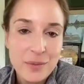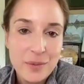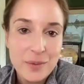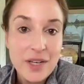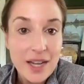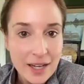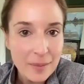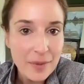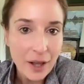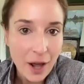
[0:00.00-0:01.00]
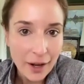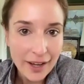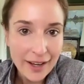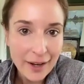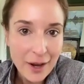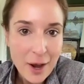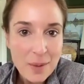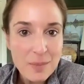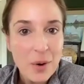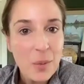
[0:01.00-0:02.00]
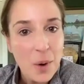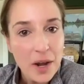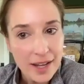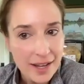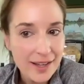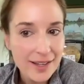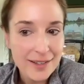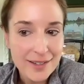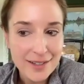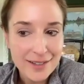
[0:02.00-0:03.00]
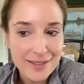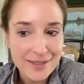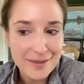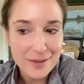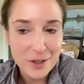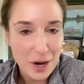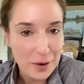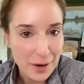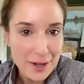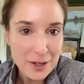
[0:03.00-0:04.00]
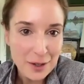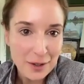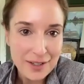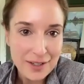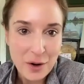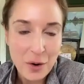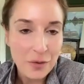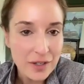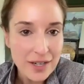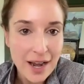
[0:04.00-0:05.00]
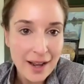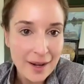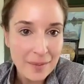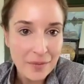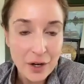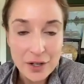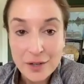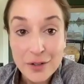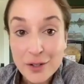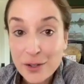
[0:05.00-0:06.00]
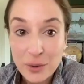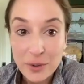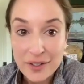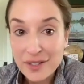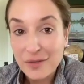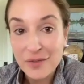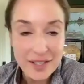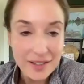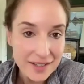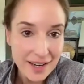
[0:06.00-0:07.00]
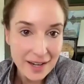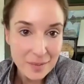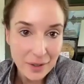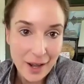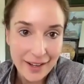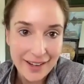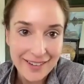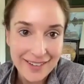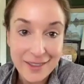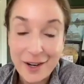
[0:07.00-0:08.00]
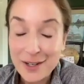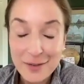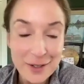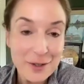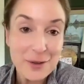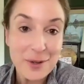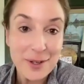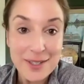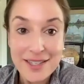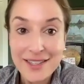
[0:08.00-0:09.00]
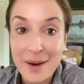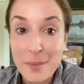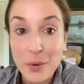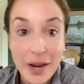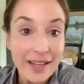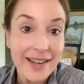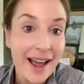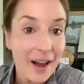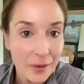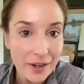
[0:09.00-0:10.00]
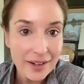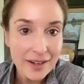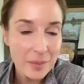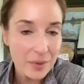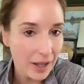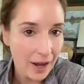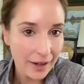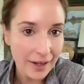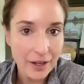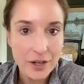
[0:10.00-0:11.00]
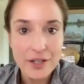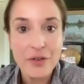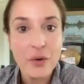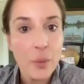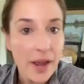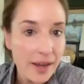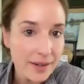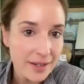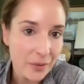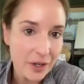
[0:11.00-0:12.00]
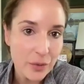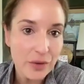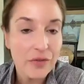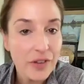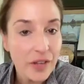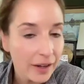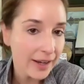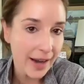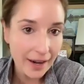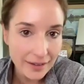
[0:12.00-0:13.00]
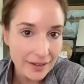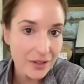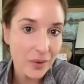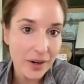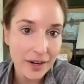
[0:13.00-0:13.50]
need belonging. But what is generational is over time, there are different tools to facilitate belonging. There are different tools that break down belonging. There are different ways in which we feel connected to one